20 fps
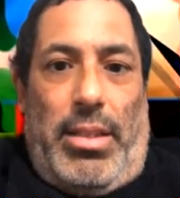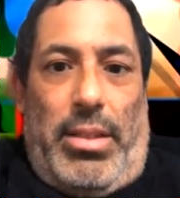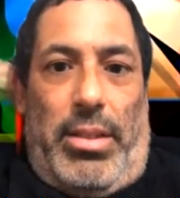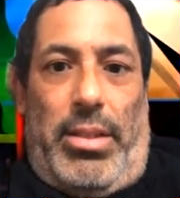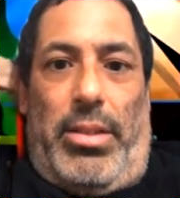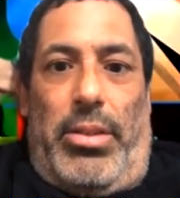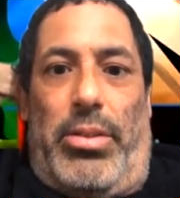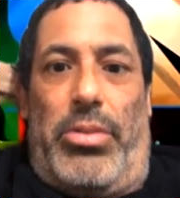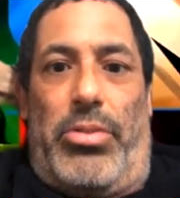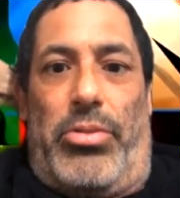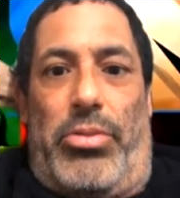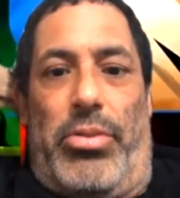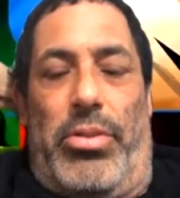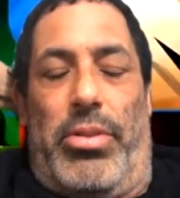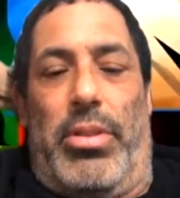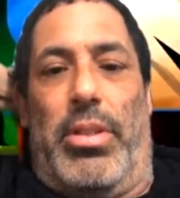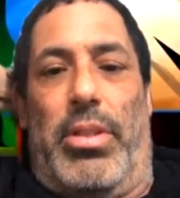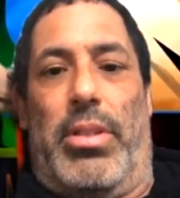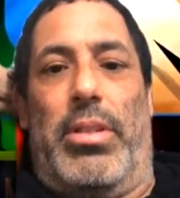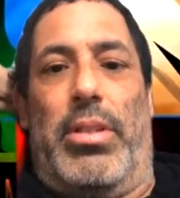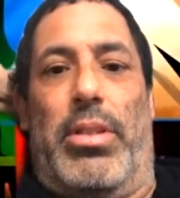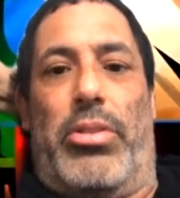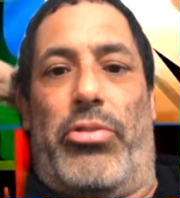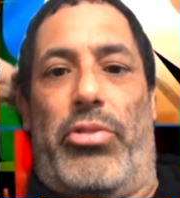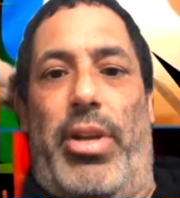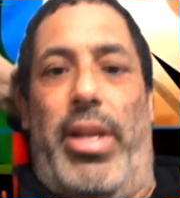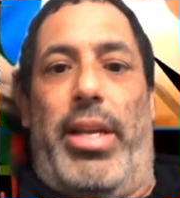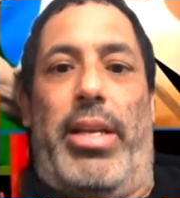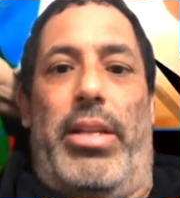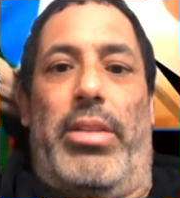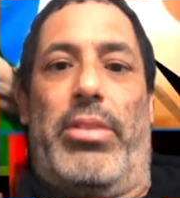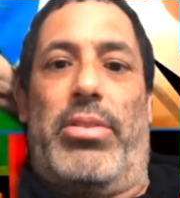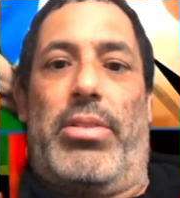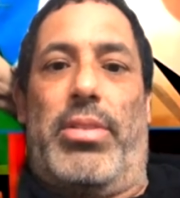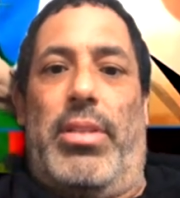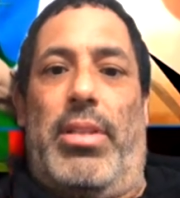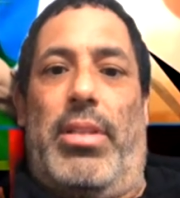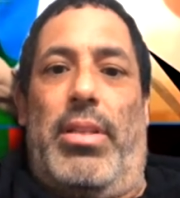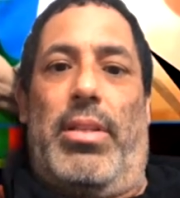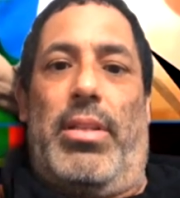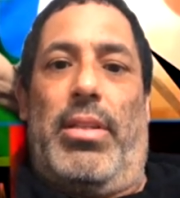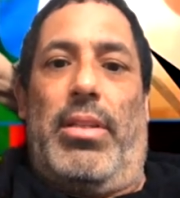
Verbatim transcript: you know, the trains.